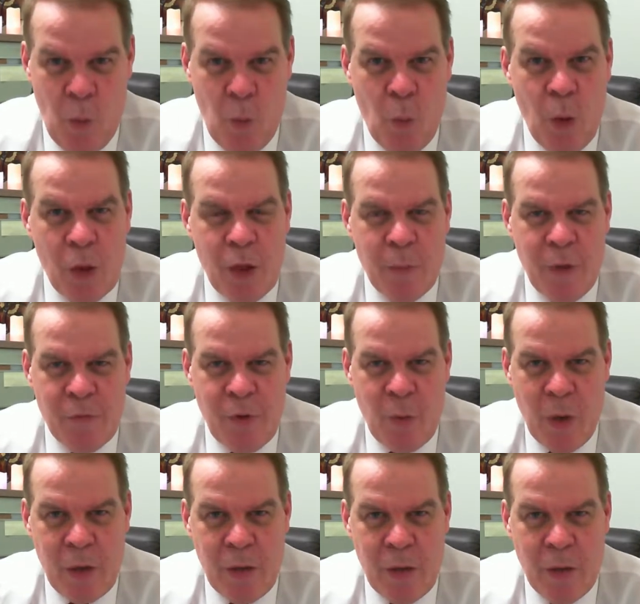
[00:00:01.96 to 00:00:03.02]
Welcome
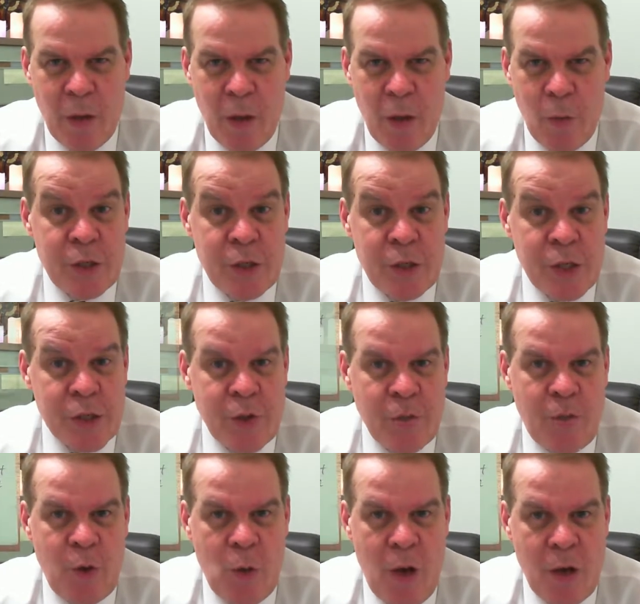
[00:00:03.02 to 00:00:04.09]
everyone. Well, just a
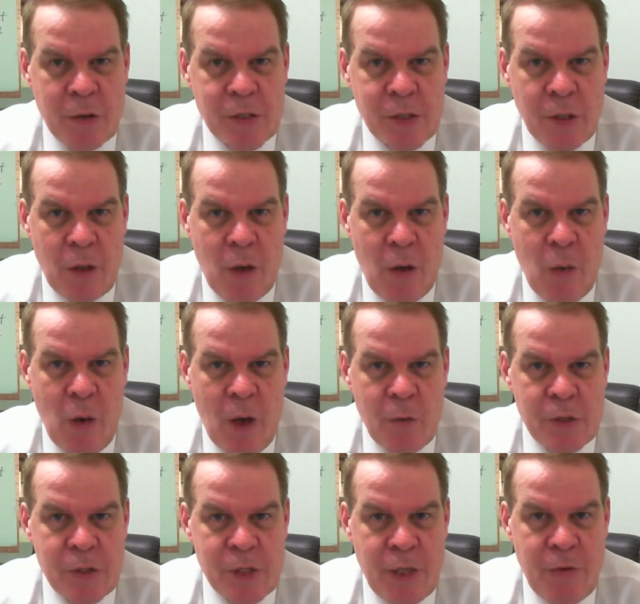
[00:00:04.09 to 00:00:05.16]
few hours ago I
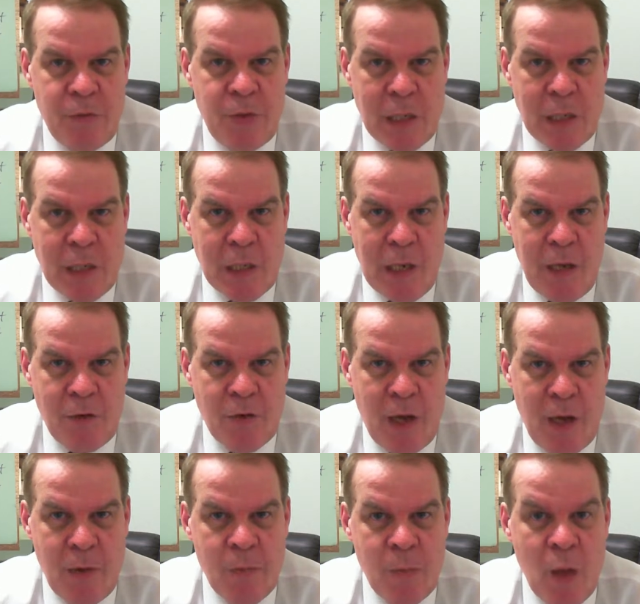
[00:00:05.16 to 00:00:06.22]
received this
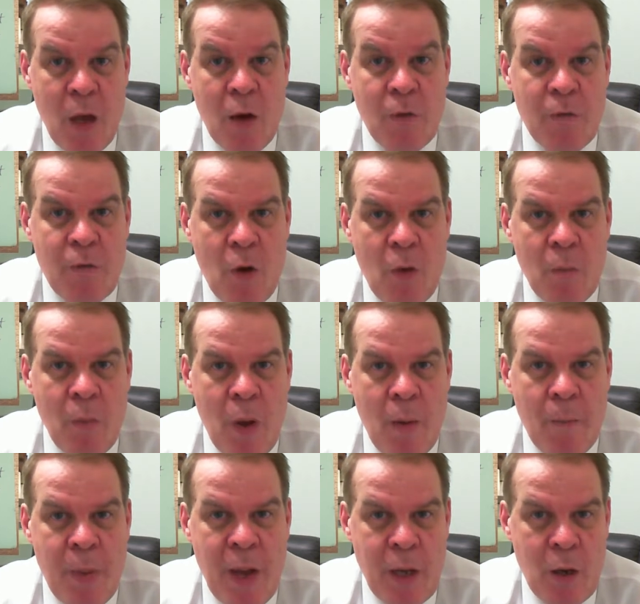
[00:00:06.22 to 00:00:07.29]
letter from
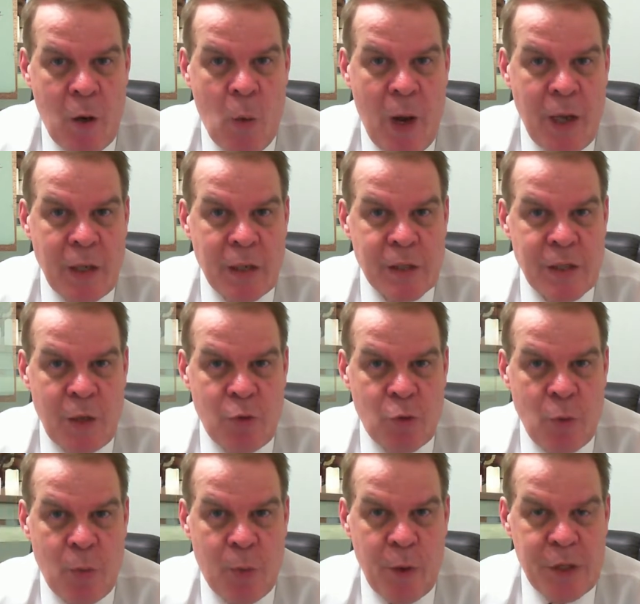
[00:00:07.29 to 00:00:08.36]
Bangkwang
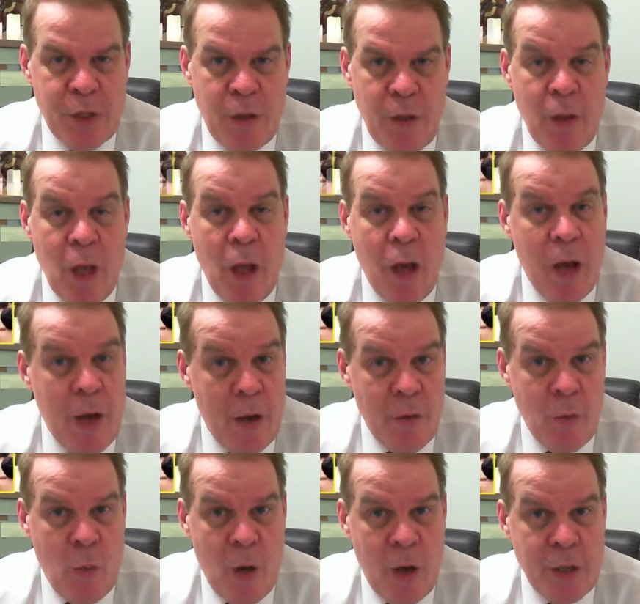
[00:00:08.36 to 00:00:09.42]
Central Prison,
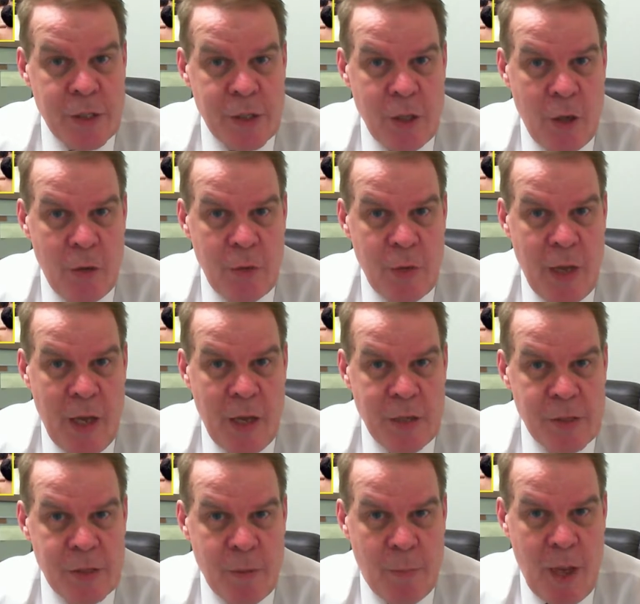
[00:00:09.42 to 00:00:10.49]
otherwise known
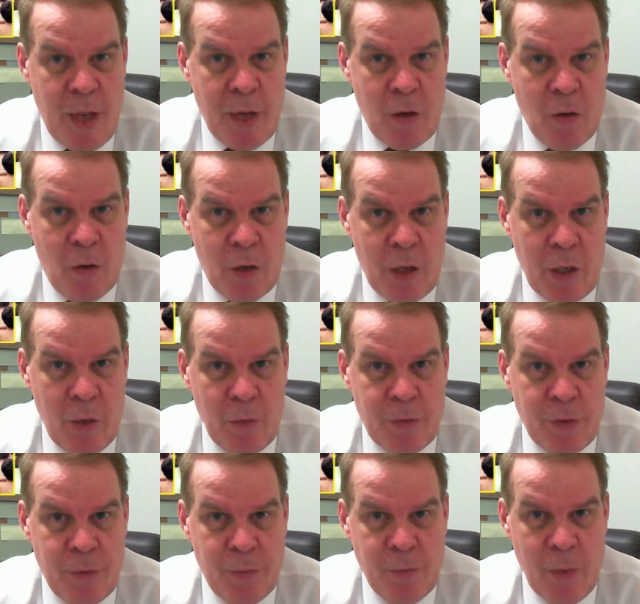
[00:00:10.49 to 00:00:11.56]
as the Bangkok
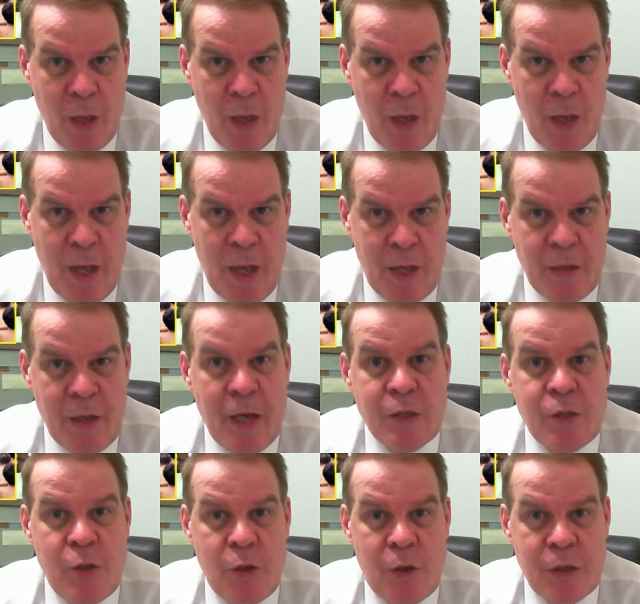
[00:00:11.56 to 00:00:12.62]
Hilton. And
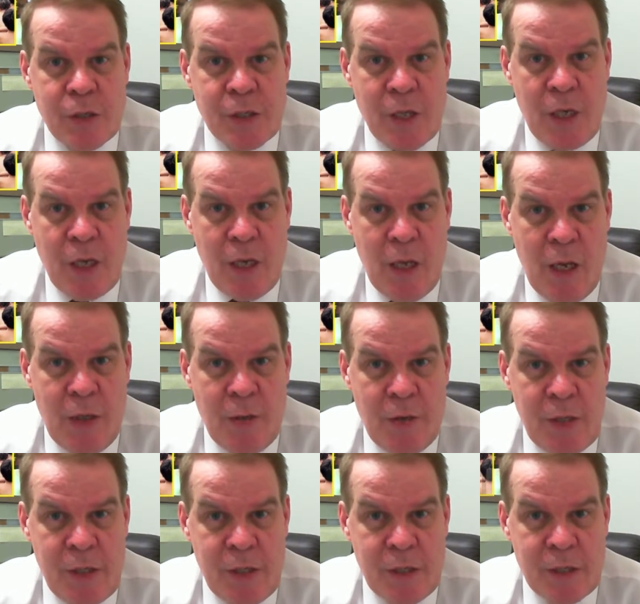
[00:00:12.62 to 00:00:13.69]
as you can see,
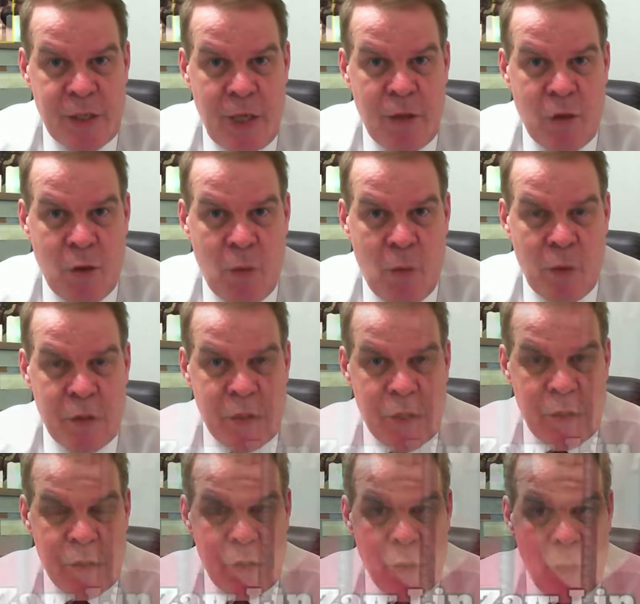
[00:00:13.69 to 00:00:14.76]
the sender was
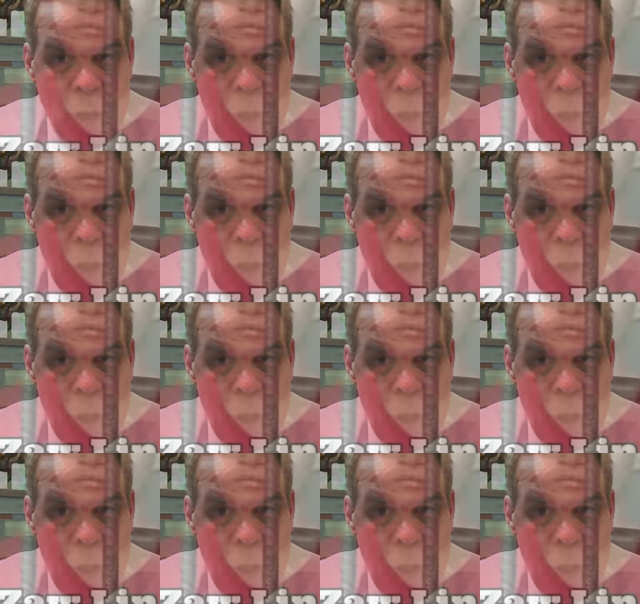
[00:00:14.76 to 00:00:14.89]
Zaw